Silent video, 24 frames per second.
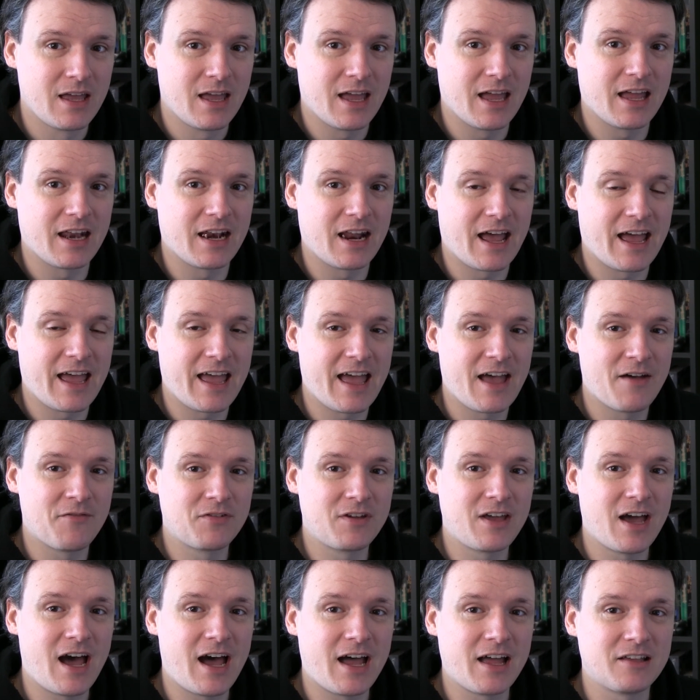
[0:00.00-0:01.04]
And I have
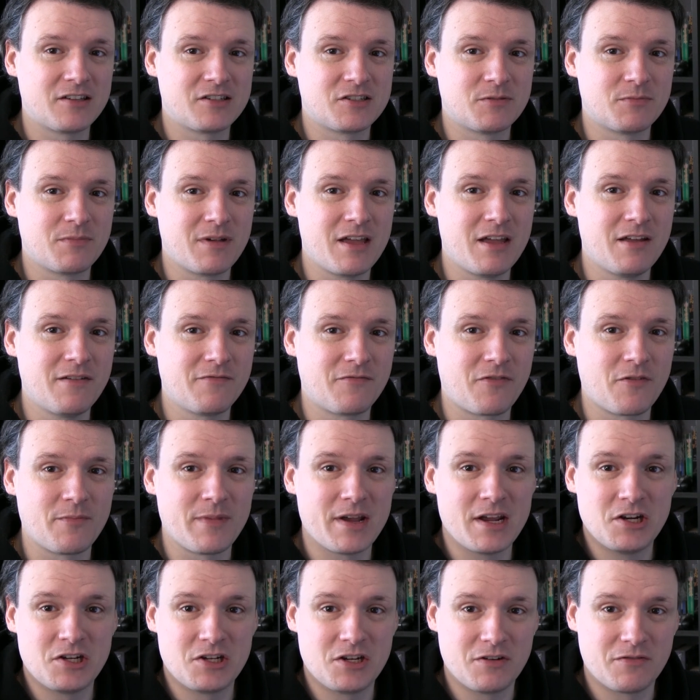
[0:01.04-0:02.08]
got some
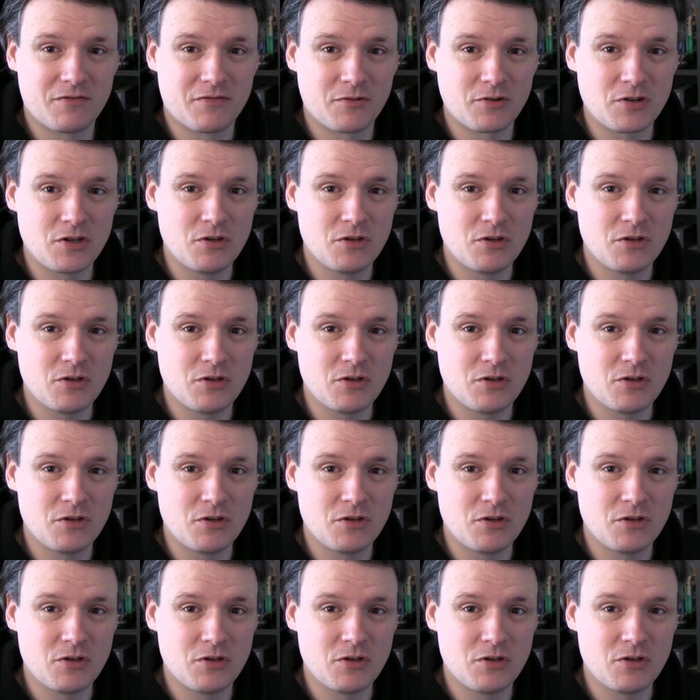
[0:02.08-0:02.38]
information for